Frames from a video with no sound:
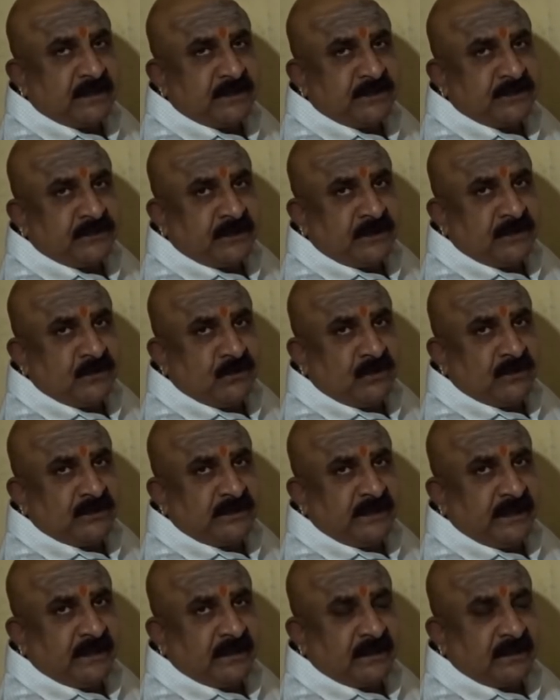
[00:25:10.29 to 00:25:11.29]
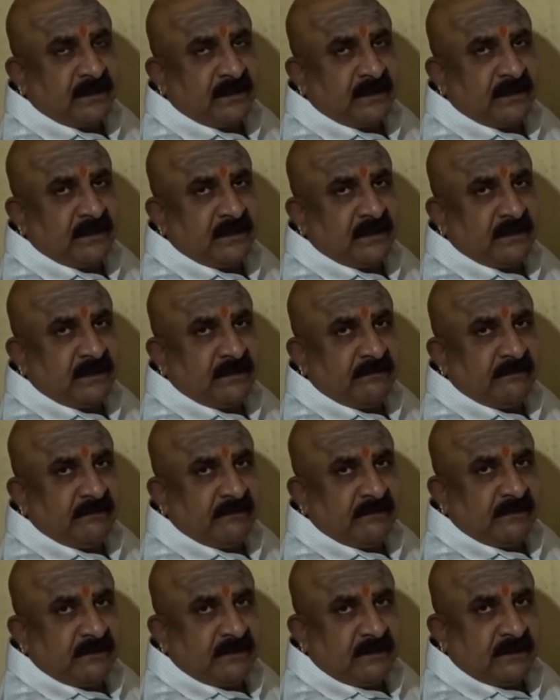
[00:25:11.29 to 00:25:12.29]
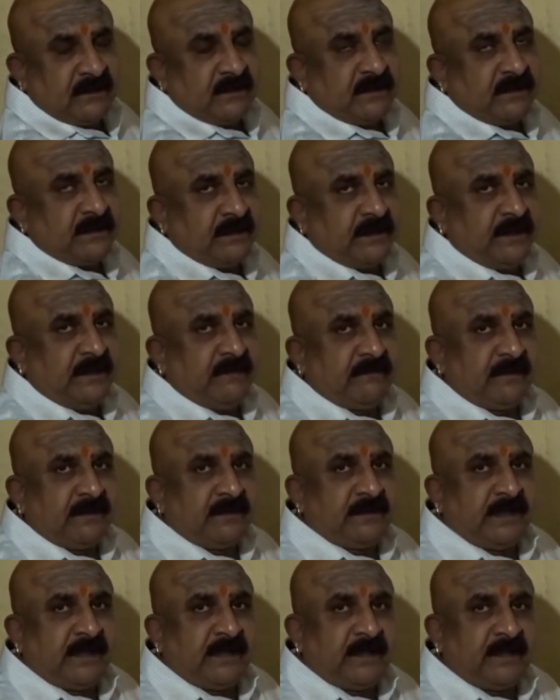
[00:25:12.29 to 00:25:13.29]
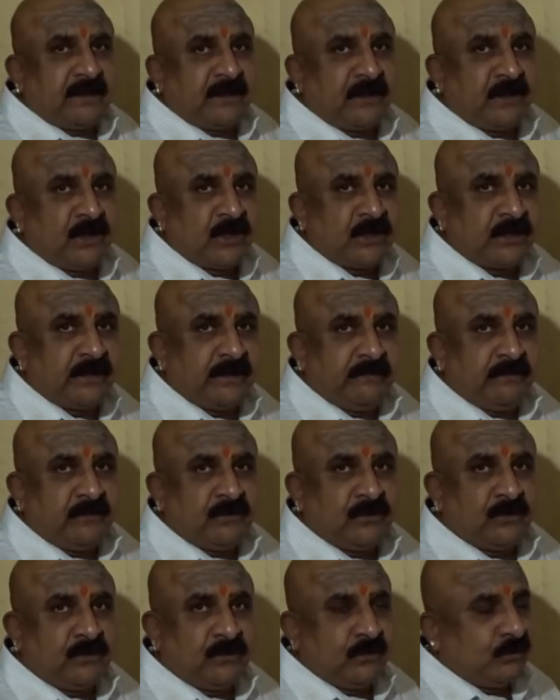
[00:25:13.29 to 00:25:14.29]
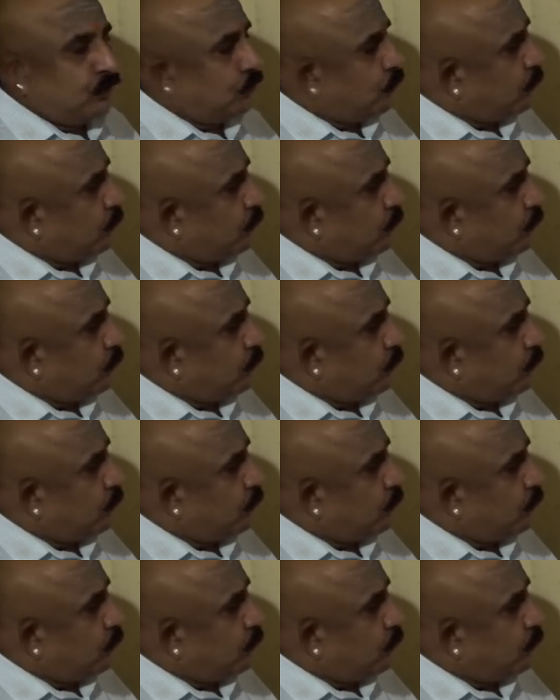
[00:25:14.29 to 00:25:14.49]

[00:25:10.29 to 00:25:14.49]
At least you can go there. Even there it will not give you